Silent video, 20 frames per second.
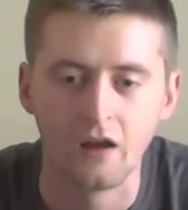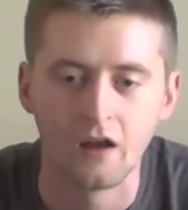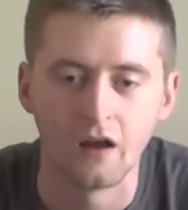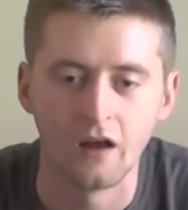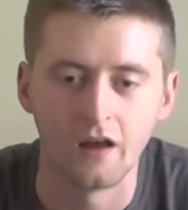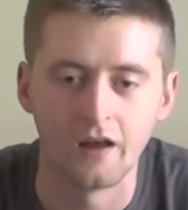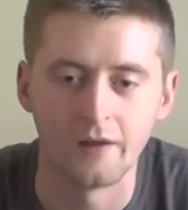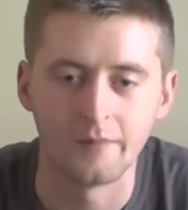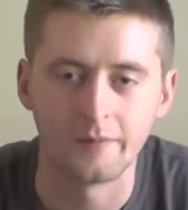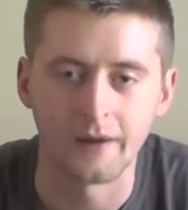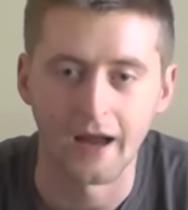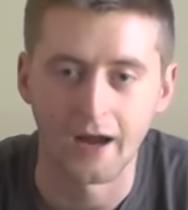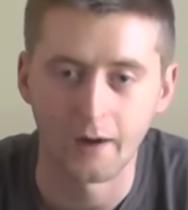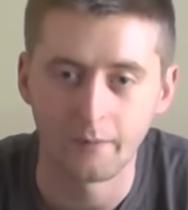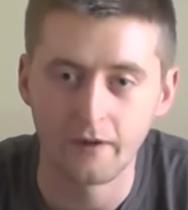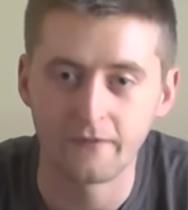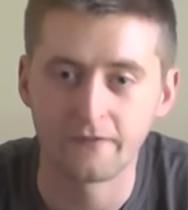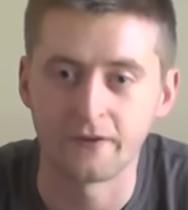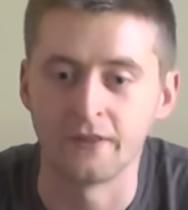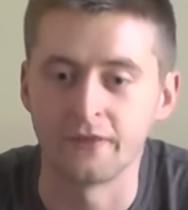
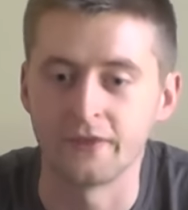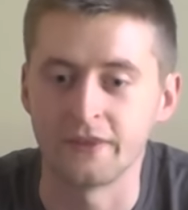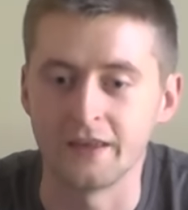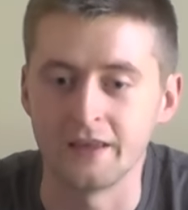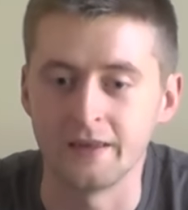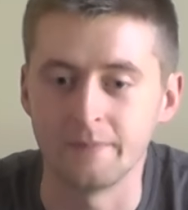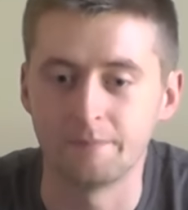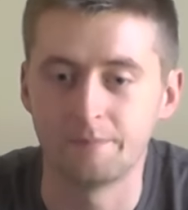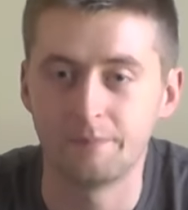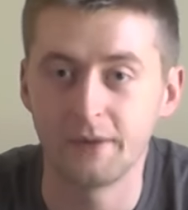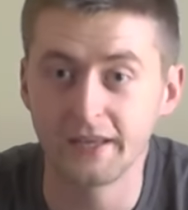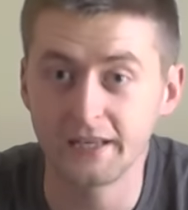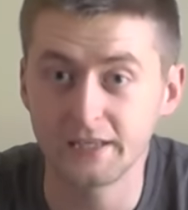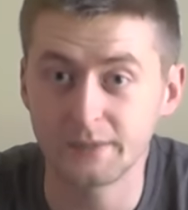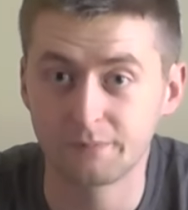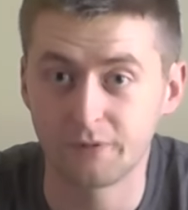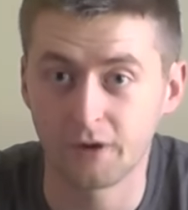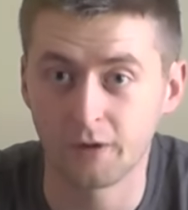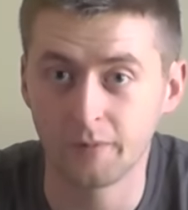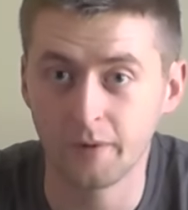However, the
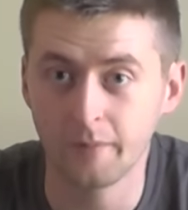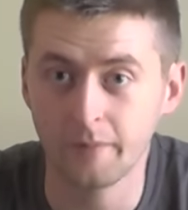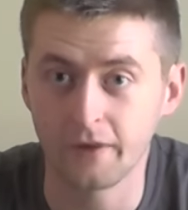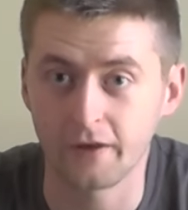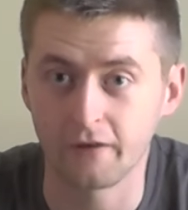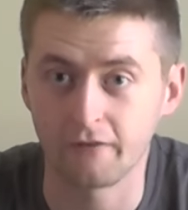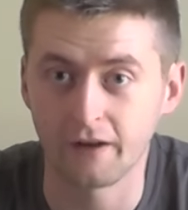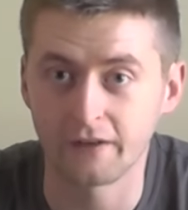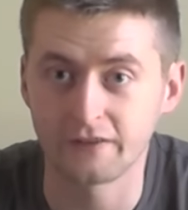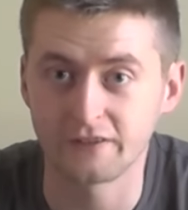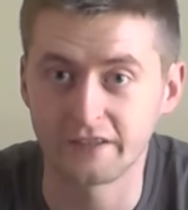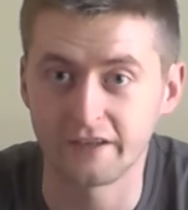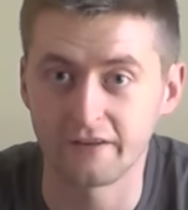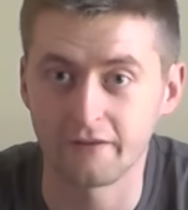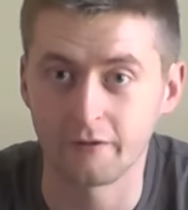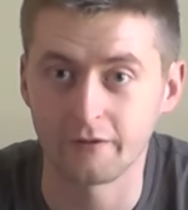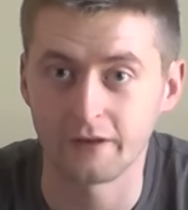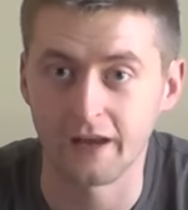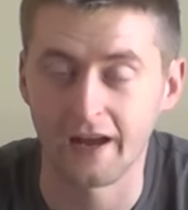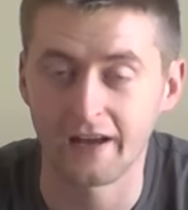biggest problem that Ground
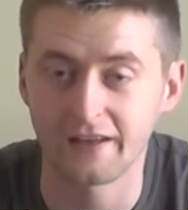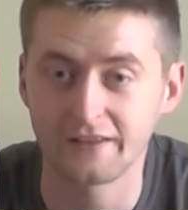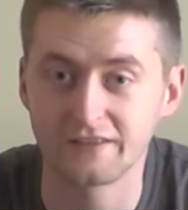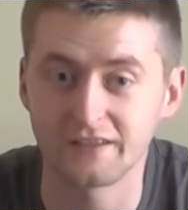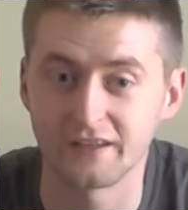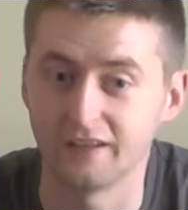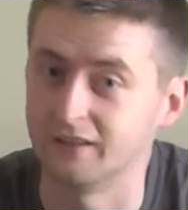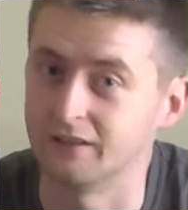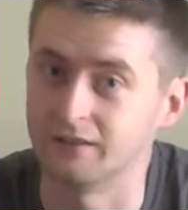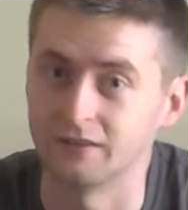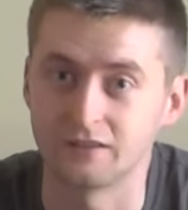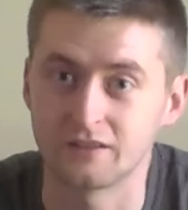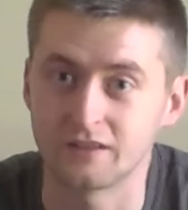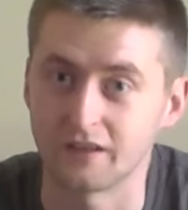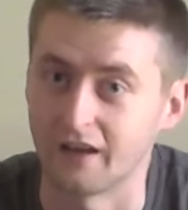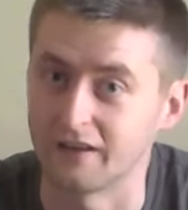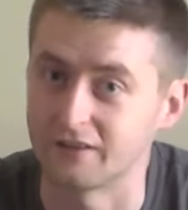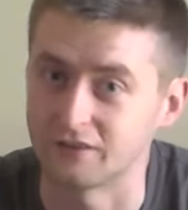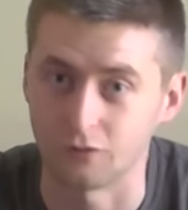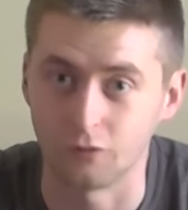Zero has, and
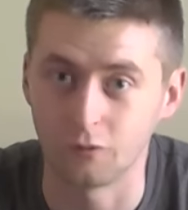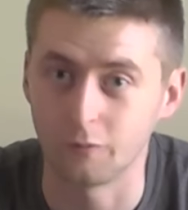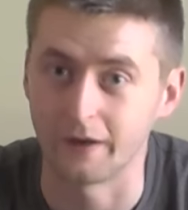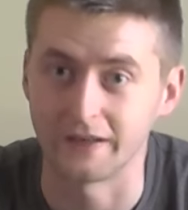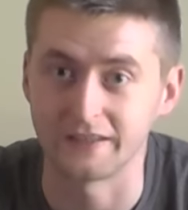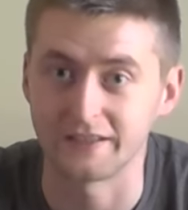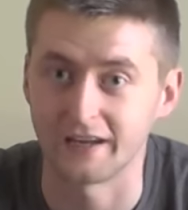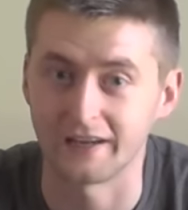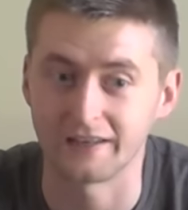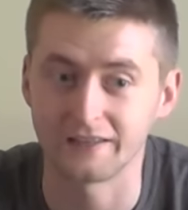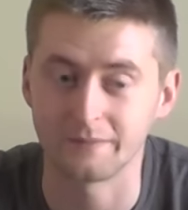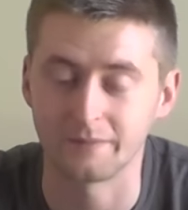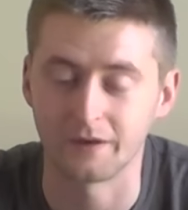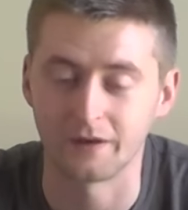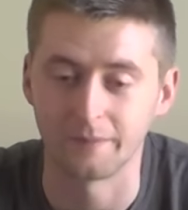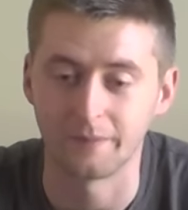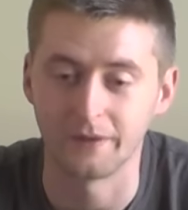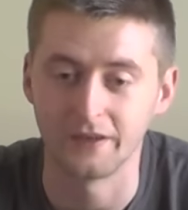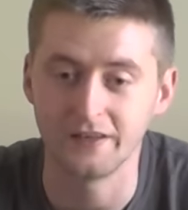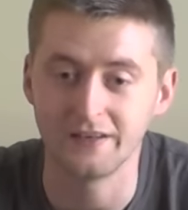has always had in
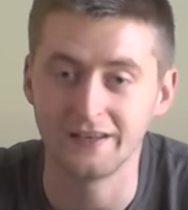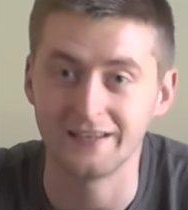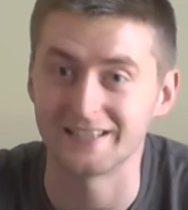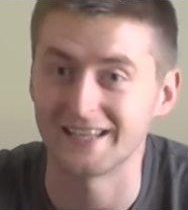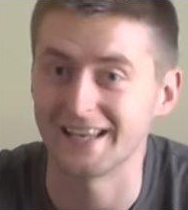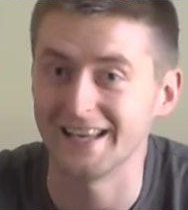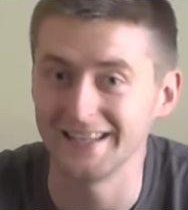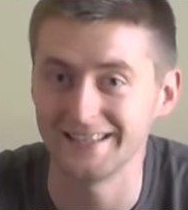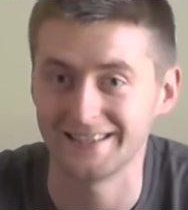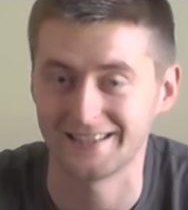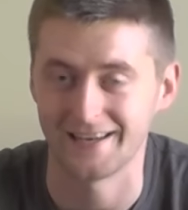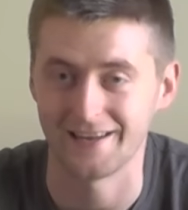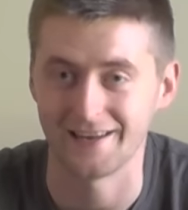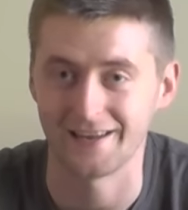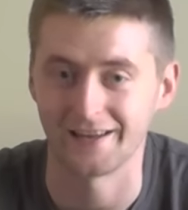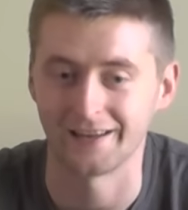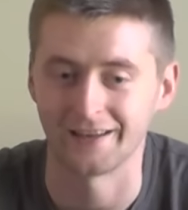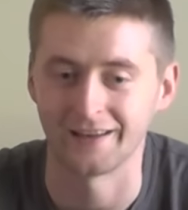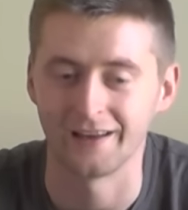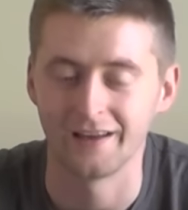my opinion, is hit
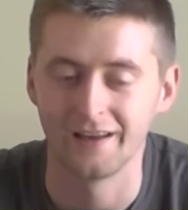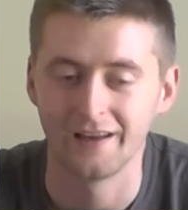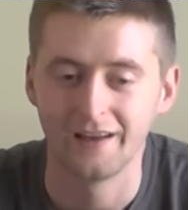taking.